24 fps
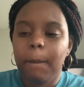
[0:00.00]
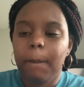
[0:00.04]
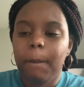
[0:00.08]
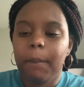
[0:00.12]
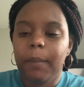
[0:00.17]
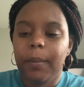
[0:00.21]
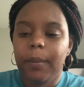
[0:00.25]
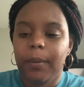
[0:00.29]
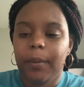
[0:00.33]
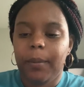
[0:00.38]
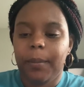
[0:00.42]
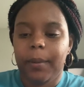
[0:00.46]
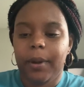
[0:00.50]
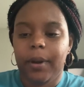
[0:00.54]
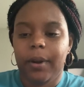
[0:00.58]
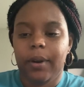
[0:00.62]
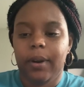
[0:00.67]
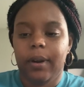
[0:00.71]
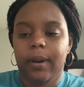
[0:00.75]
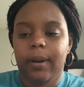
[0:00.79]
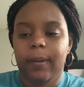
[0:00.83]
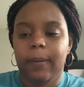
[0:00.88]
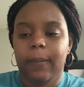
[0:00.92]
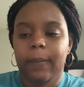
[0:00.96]
Broke my
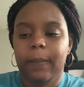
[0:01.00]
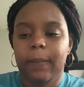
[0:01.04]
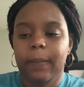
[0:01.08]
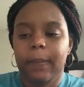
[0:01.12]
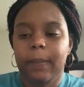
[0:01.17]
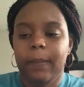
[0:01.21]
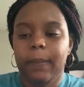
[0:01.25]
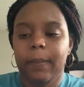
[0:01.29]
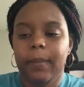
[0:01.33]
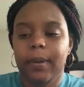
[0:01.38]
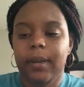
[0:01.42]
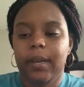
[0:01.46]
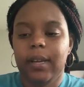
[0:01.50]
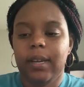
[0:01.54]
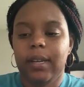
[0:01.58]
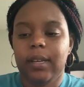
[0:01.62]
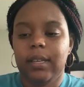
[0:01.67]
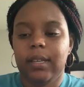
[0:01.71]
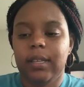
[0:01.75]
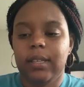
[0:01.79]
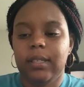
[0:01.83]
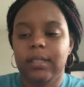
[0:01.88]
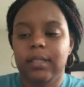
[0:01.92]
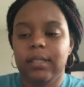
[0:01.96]
heart.
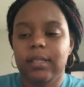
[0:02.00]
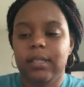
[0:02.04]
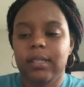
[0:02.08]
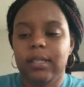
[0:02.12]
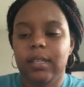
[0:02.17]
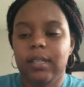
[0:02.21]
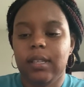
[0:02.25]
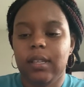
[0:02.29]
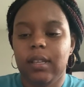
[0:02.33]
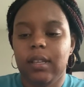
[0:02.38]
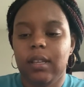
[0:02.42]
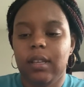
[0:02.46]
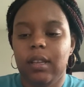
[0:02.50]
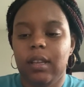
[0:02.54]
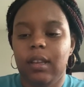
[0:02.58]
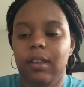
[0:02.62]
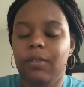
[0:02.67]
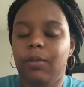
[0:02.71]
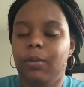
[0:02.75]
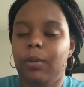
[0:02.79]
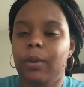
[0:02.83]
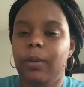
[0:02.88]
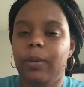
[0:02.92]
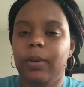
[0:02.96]
Because
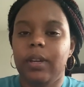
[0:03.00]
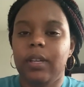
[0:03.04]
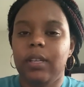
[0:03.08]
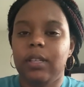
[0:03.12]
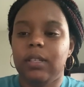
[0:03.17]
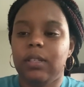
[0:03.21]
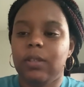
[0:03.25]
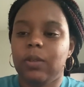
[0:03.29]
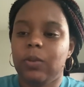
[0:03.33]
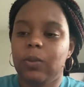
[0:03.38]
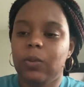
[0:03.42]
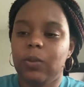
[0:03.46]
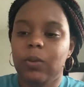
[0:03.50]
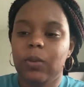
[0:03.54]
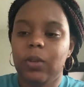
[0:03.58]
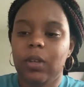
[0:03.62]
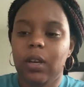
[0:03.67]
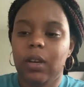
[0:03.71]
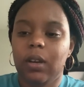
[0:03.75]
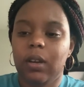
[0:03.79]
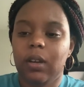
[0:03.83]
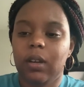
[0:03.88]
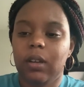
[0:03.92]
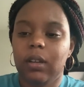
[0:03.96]
if we were in school,
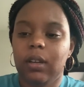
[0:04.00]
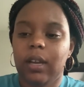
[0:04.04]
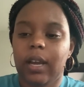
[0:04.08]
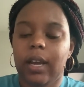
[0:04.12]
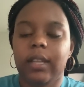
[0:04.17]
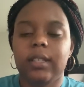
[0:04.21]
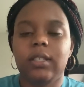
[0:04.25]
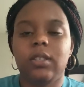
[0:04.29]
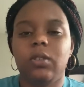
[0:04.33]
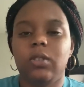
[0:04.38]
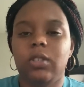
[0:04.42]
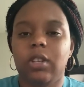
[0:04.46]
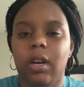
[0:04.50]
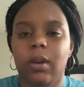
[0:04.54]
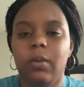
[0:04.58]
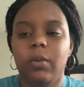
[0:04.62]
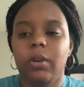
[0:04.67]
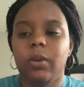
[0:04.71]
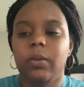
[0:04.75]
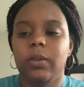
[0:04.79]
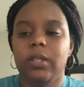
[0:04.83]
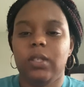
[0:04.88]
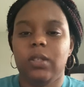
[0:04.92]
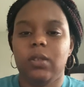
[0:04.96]
y'all, I told y'all I
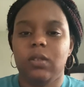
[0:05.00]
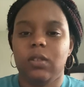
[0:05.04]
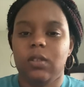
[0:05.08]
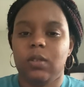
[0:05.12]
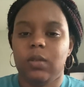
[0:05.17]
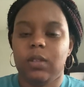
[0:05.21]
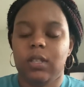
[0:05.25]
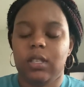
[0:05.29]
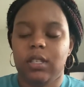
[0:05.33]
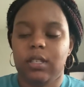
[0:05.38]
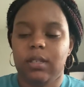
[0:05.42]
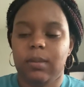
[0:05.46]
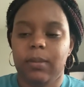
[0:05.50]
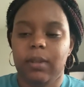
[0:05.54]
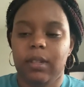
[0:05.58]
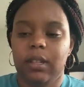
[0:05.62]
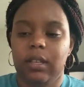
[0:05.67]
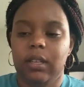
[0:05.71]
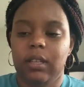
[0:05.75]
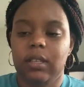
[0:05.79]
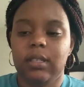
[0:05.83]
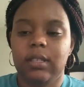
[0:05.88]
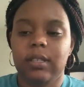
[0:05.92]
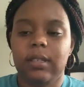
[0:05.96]
work with students with
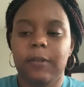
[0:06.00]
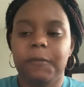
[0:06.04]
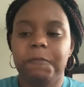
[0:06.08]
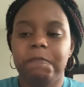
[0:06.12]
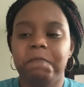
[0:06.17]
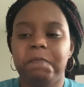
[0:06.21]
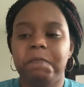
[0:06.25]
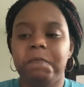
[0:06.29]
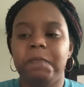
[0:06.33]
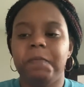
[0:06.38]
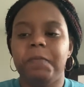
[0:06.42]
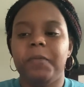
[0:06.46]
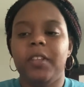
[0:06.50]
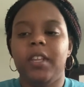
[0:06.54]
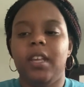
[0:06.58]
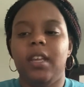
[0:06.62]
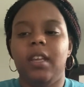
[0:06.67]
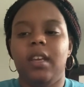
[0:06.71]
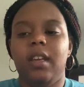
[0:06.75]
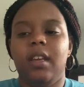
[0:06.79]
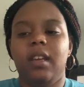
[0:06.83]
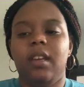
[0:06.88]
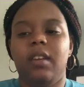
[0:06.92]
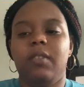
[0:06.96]
disabilities.
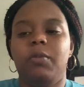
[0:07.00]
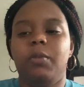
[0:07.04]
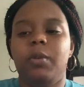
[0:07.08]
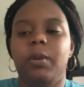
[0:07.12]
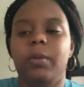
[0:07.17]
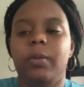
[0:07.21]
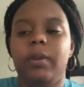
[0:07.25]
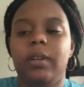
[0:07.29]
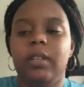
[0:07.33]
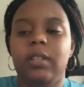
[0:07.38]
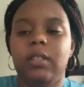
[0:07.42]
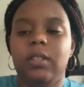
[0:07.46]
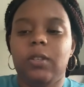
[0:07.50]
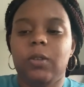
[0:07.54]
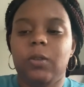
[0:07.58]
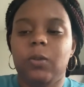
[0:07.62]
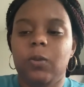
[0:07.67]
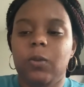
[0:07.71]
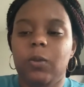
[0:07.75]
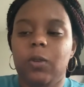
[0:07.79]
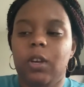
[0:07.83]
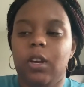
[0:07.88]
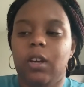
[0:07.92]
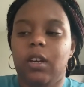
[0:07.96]
If we were in
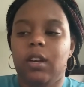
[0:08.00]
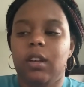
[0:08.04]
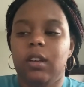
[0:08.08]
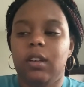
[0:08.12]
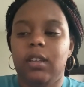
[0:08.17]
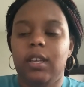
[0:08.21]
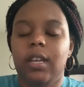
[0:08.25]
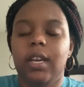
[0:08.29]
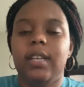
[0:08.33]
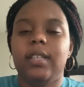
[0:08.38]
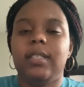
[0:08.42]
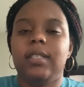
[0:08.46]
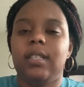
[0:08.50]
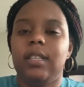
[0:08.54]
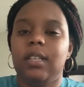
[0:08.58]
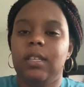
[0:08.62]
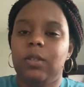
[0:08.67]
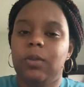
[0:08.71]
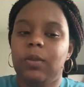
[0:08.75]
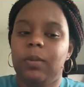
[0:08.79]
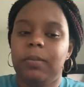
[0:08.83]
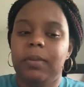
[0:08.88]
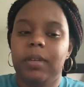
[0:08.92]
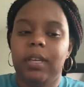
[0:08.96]
school, y'all, yes,
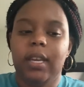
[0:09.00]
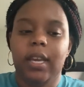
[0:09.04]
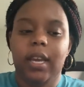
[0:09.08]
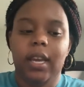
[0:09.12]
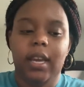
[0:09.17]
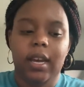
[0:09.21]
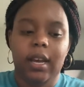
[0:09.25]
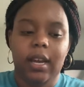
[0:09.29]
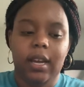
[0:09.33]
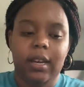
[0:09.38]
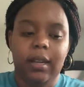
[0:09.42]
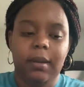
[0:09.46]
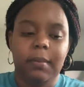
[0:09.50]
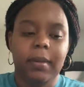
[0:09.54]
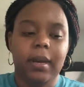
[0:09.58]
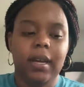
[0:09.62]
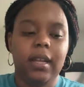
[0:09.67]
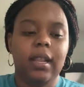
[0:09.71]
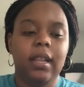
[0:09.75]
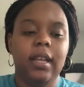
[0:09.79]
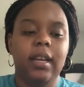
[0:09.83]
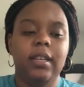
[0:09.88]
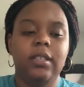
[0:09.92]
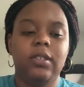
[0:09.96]
things would be chaotic. My
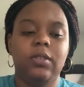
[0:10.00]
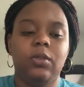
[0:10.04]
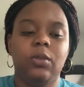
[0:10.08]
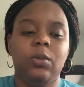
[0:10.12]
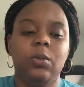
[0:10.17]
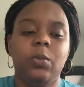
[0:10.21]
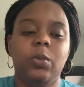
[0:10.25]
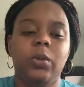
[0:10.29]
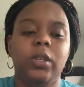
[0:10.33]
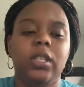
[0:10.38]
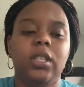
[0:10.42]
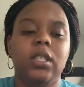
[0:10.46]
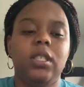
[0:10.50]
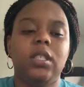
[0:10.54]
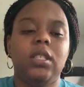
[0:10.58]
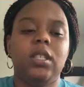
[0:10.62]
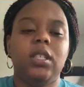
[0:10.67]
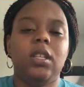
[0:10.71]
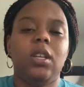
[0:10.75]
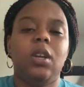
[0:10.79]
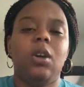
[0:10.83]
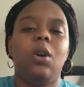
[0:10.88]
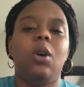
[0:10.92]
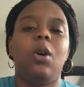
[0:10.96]
classroom was
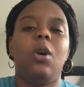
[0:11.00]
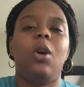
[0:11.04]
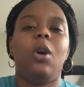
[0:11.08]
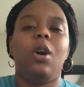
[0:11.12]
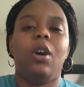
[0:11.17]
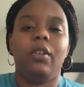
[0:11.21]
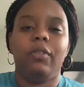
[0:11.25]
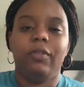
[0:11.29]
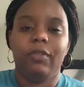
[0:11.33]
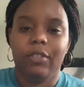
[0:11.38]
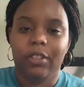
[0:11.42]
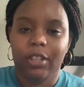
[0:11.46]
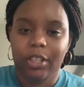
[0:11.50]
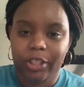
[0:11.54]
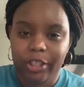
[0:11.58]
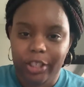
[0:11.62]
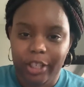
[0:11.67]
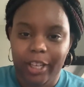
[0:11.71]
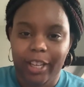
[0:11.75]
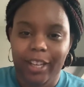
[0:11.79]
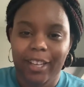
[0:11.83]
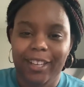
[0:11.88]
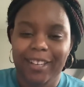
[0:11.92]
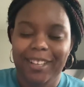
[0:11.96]
off the
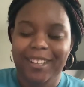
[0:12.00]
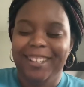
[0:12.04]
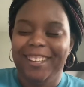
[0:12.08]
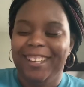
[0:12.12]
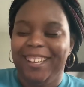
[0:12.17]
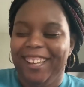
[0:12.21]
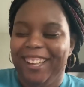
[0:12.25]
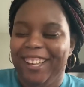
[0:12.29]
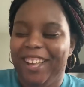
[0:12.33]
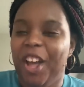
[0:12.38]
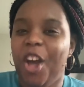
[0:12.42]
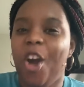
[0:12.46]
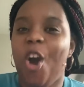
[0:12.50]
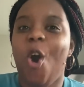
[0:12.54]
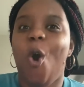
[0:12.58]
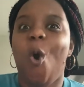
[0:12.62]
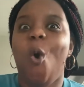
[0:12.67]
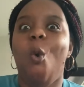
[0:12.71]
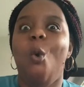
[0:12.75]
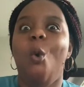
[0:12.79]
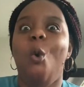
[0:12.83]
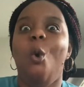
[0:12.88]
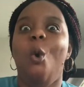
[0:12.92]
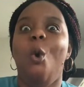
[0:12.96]
chain.
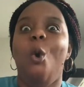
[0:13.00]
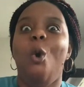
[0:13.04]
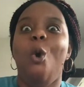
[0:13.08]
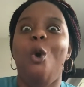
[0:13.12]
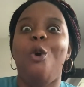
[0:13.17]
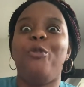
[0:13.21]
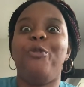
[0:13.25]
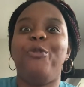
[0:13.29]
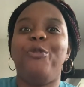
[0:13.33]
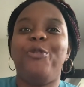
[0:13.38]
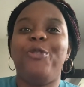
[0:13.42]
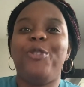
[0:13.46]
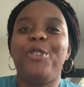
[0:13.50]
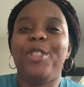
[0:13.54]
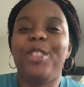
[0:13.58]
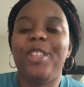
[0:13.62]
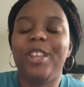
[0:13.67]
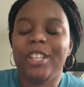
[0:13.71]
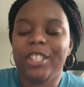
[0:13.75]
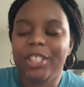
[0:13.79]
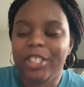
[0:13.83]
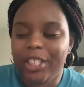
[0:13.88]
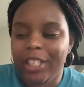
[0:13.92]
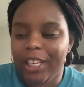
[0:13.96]
Off
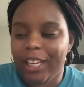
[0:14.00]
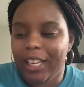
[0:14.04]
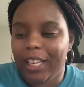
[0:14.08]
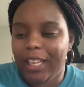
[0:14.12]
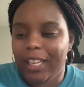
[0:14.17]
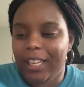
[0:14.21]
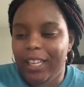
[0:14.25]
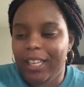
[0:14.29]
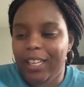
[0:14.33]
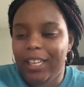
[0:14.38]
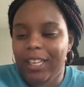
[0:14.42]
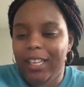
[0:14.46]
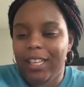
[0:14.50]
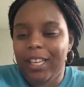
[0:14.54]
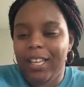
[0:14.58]
the chain.